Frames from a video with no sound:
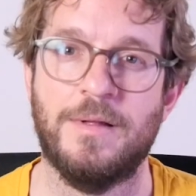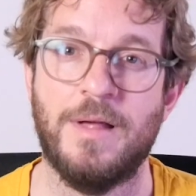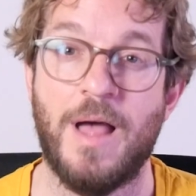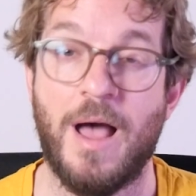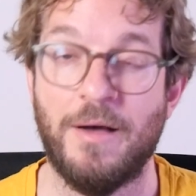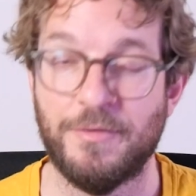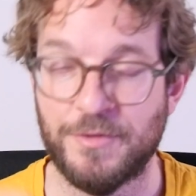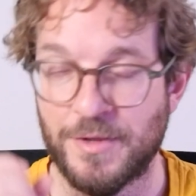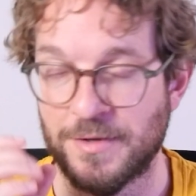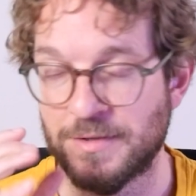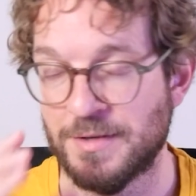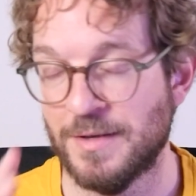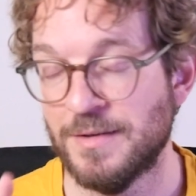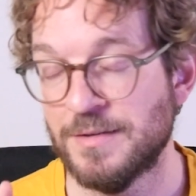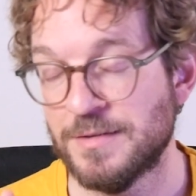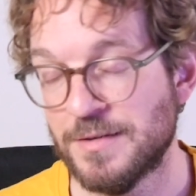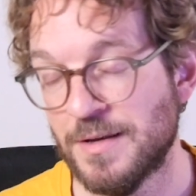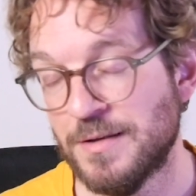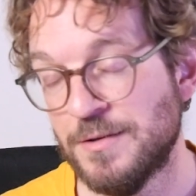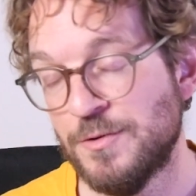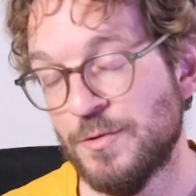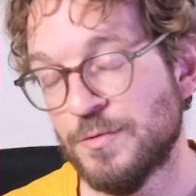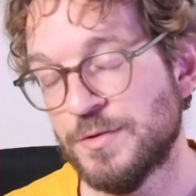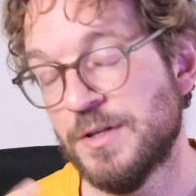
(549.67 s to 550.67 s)
After
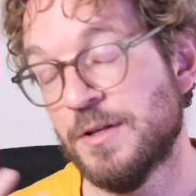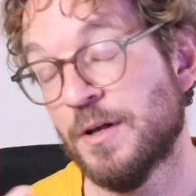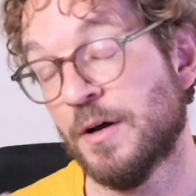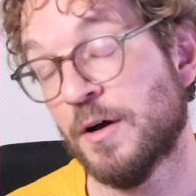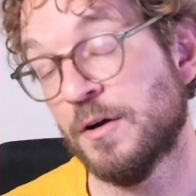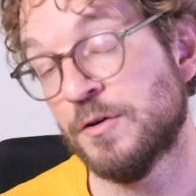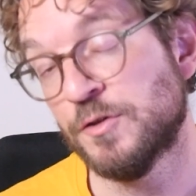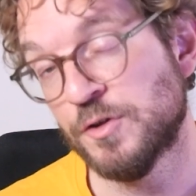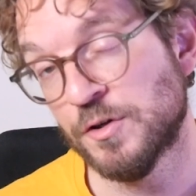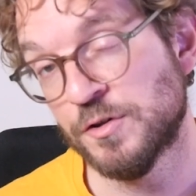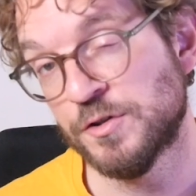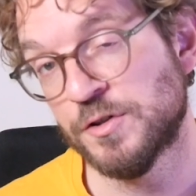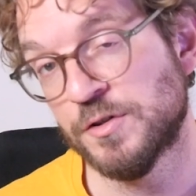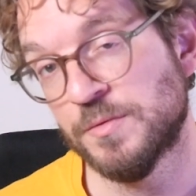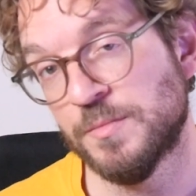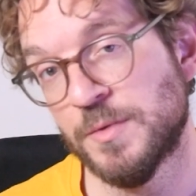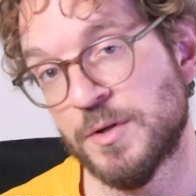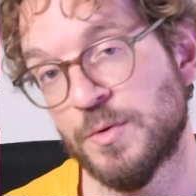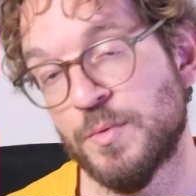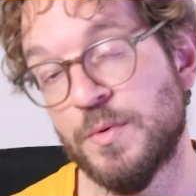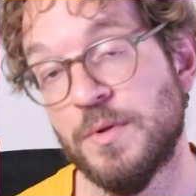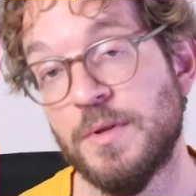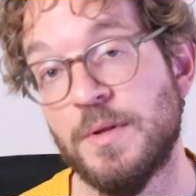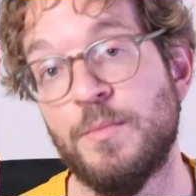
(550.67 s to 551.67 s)
sunset, you'll see the conjunction
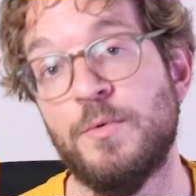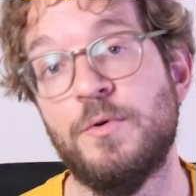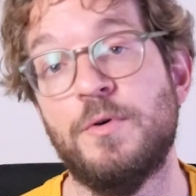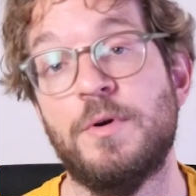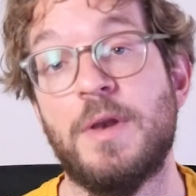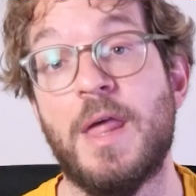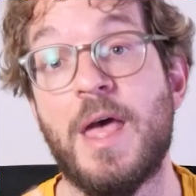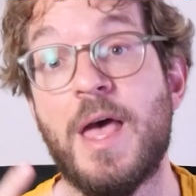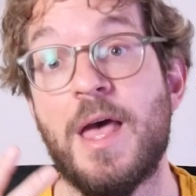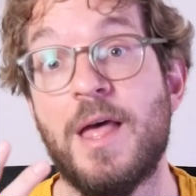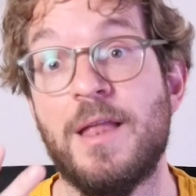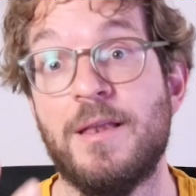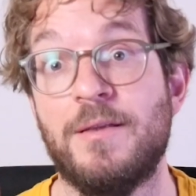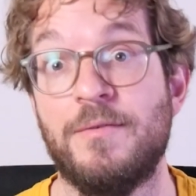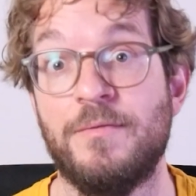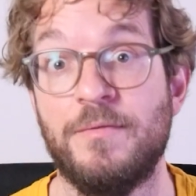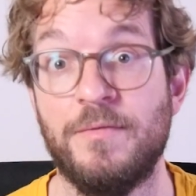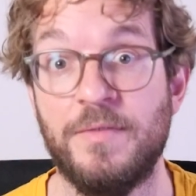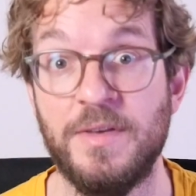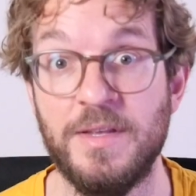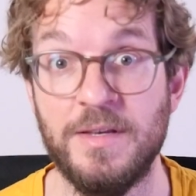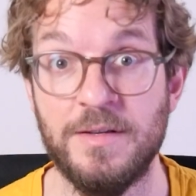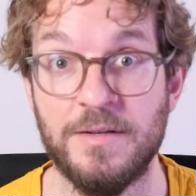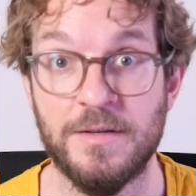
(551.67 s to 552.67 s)
between the moon and
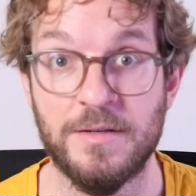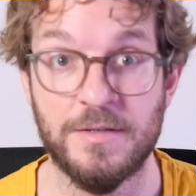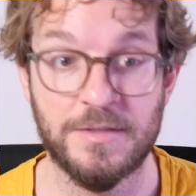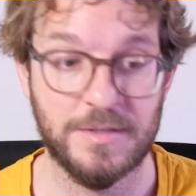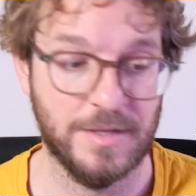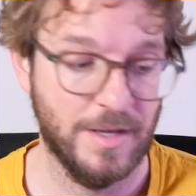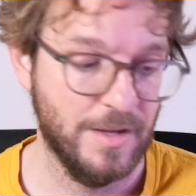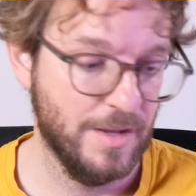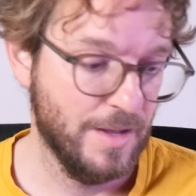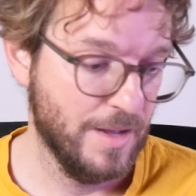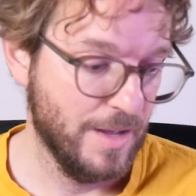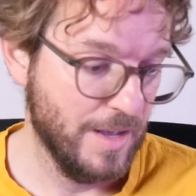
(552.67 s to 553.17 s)
Venus